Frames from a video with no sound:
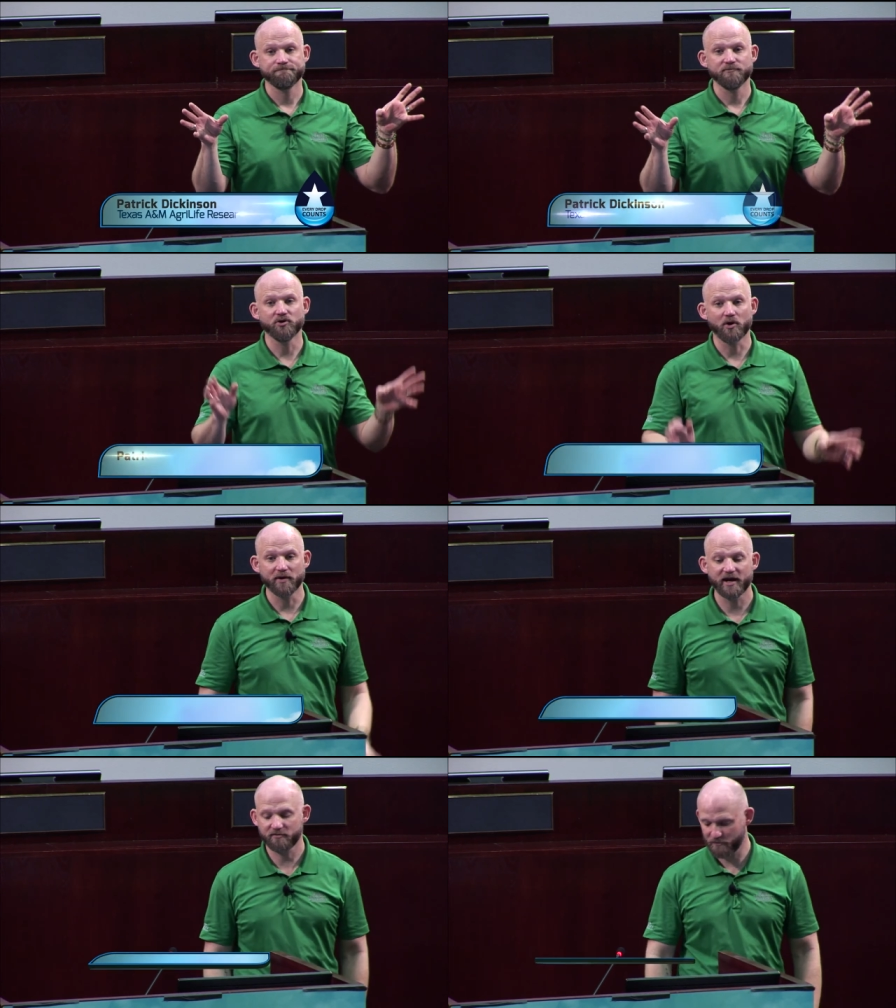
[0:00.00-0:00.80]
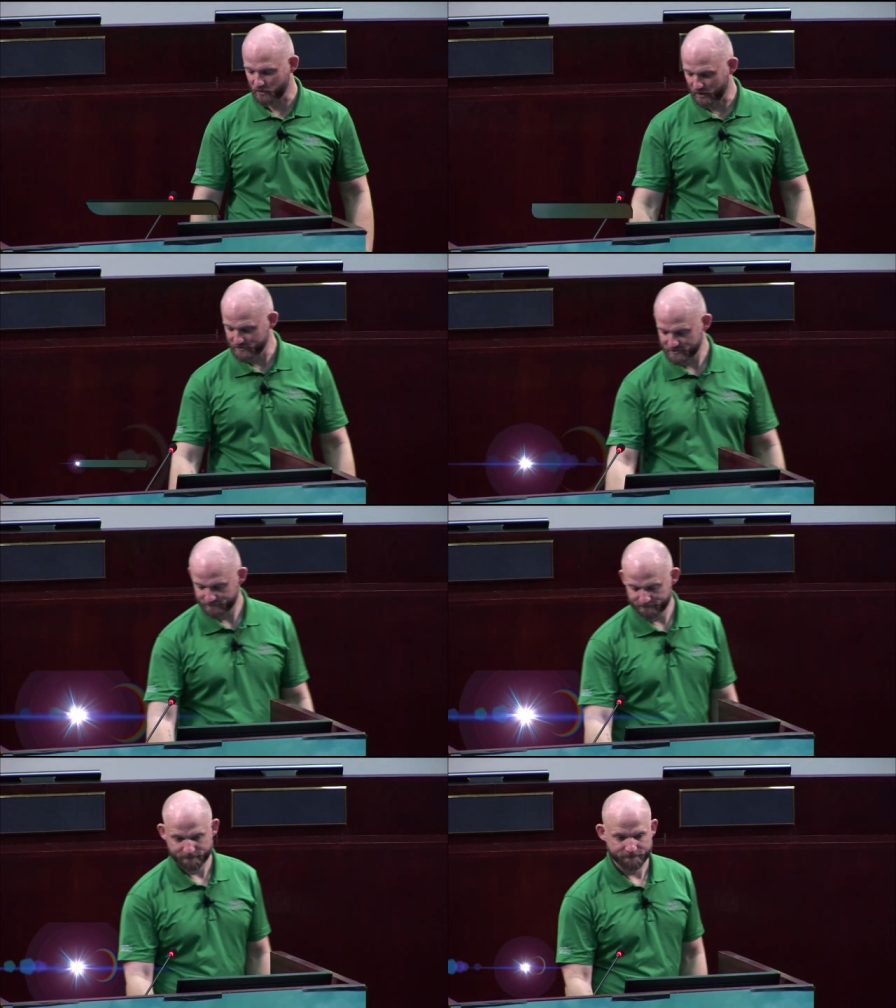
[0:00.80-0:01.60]
You're going to have to fertilize.
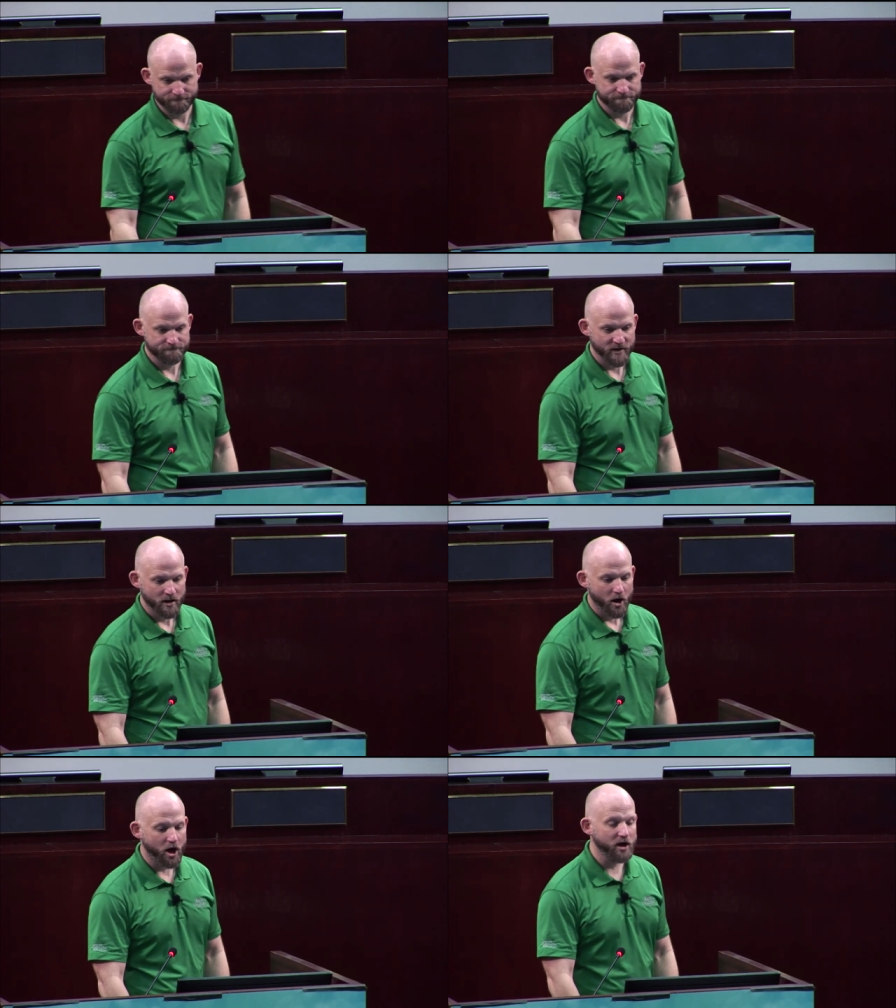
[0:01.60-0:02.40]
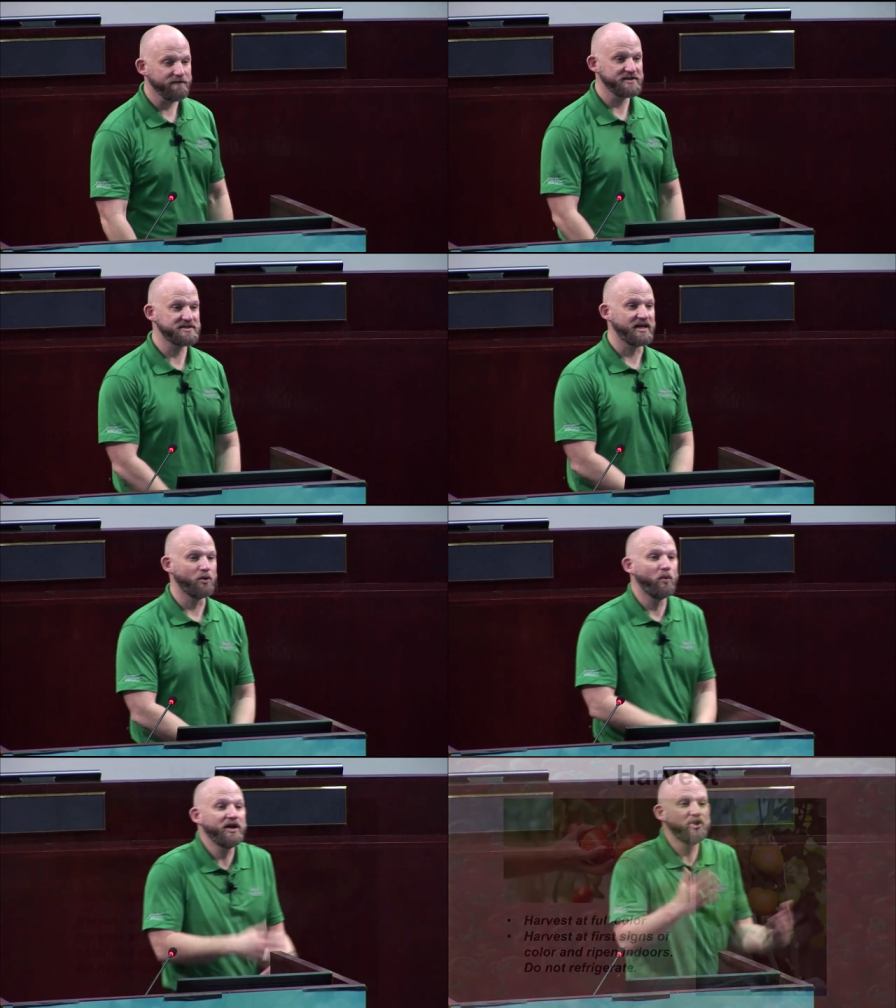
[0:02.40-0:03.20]

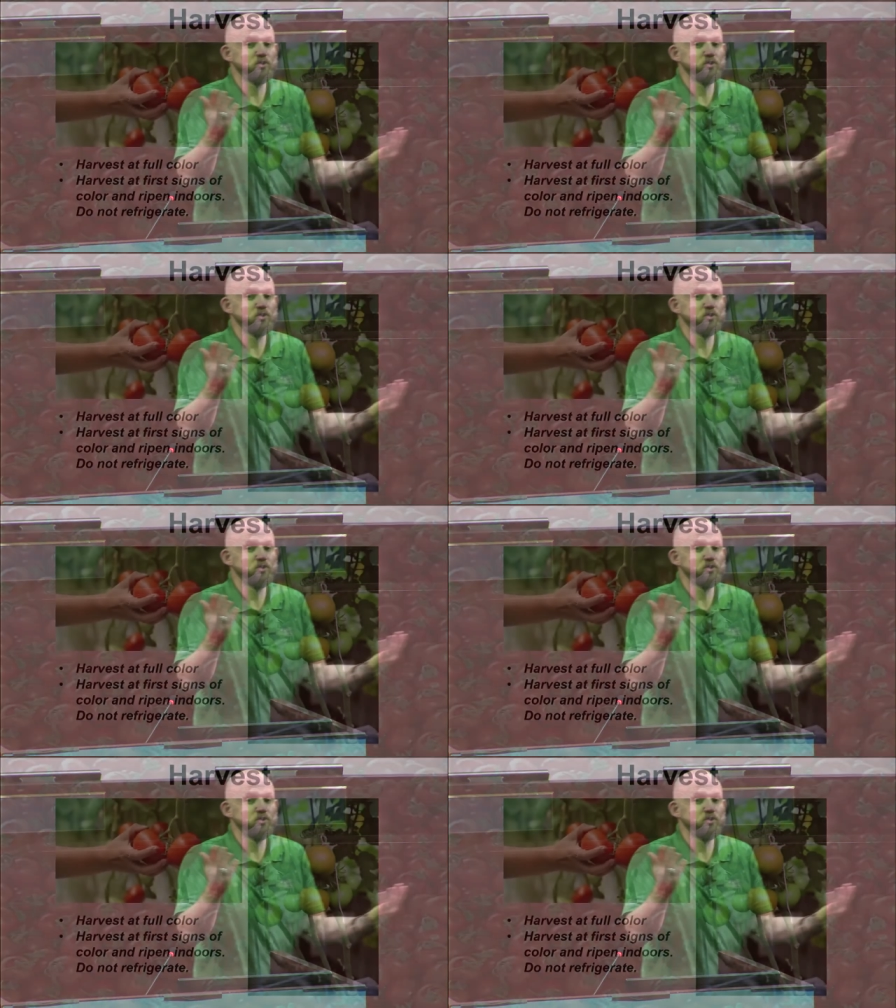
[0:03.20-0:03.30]
Harvesting, when do